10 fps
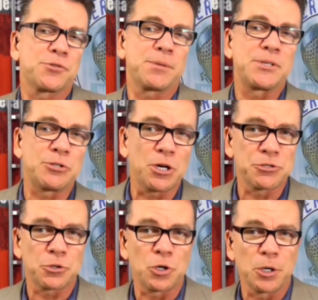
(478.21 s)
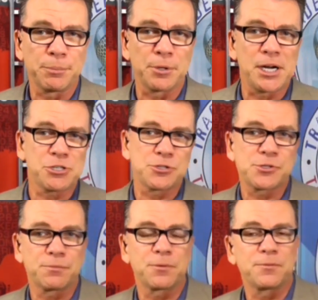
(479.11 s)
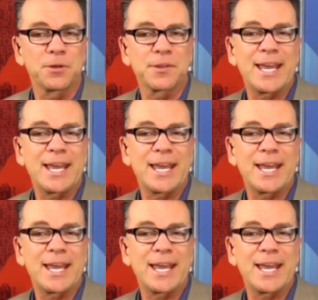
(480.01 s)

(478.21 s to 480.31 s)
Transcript: for some of these larger corporations to fulfill